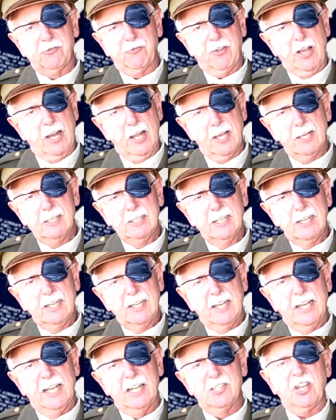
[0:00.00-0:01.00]
fella,
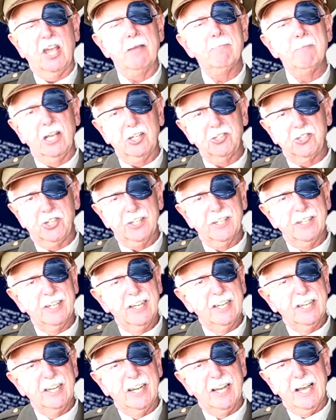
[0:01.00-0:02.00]
as I mentioned,
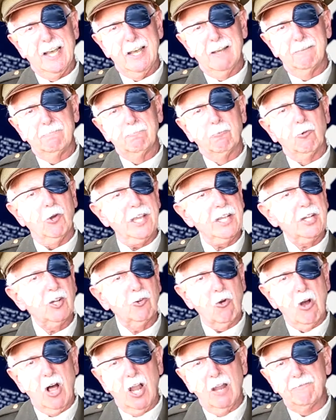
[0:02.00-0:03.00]
wing
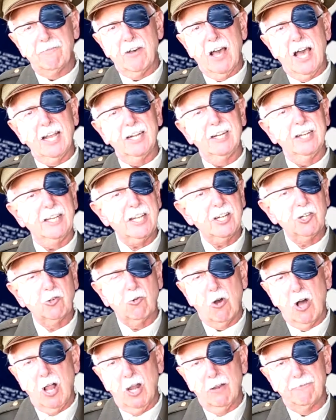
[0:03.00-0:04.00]
qualified, lead
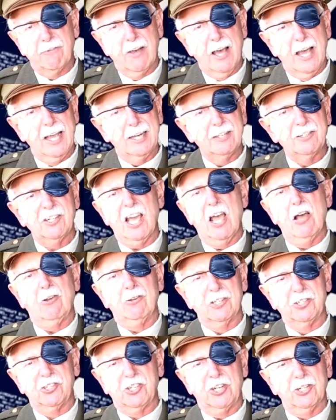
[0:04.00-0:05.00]
qualified,
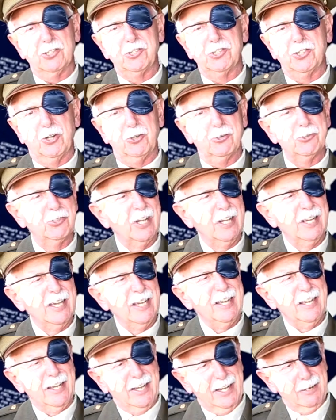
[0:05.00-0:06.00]
countless air shows,
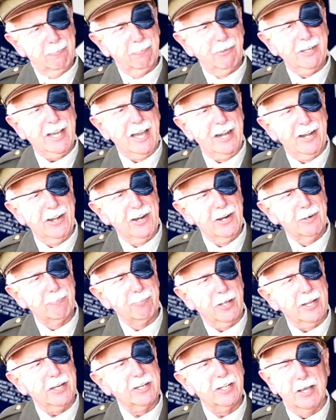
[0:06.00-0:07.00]
and we got an
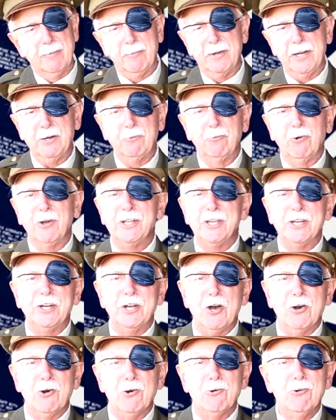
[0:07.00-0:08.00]
airplane coming in. What do you
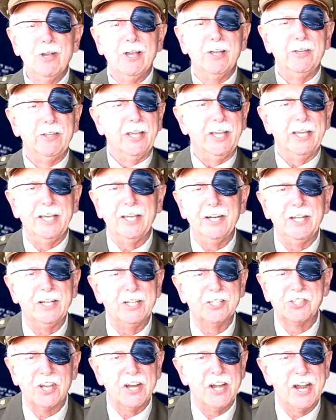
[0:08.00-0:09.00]
know? It
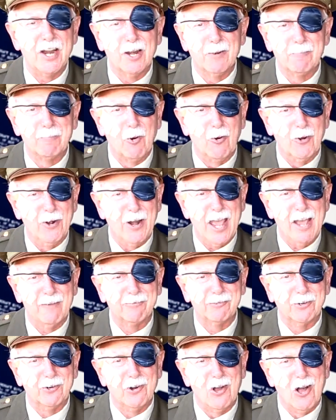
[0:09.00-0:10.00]
is an airport
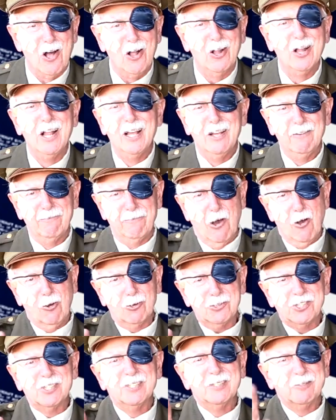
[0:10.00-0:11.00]
after all.
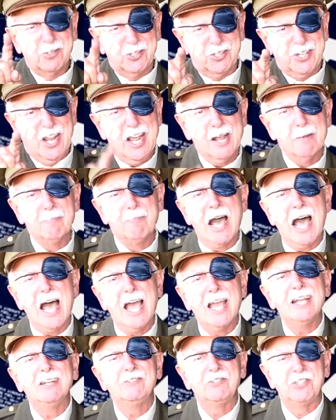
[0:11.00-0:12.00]
Folks, stand
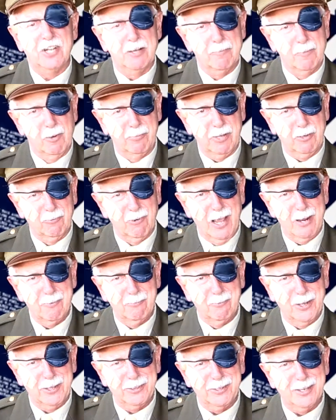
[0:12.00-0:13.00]
by. Tim will be right
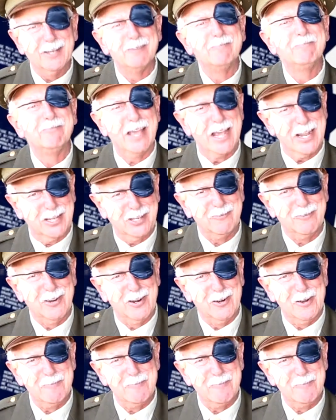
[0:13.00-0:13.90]
with you. Thank you very